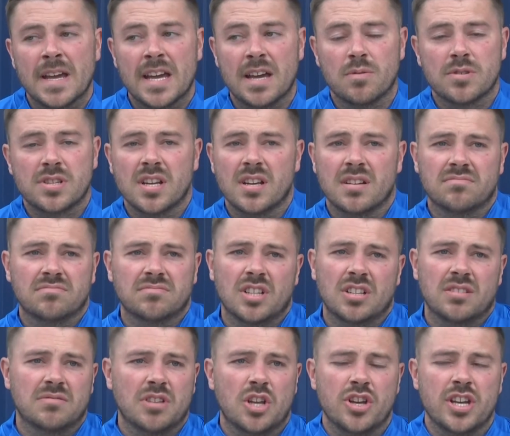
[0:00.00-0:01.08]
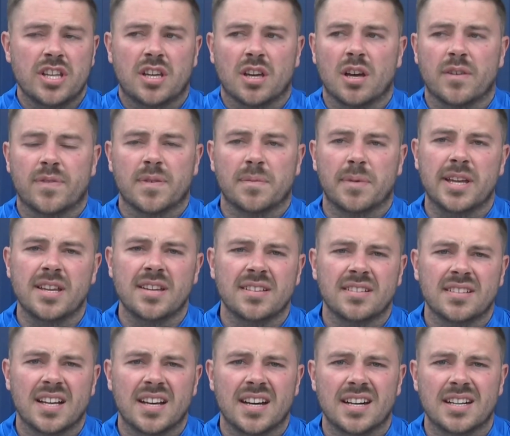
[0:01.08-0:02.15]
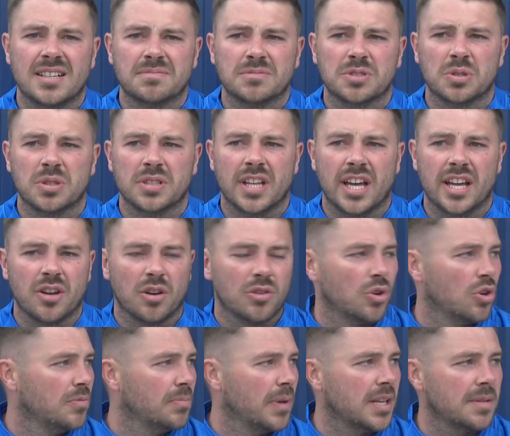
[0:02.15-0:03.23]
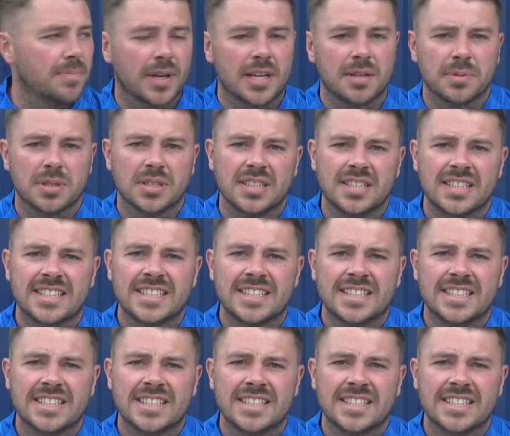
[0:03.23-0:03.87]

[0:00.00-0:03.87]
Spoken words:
It was a learning curve for me, going there, not knowing many people,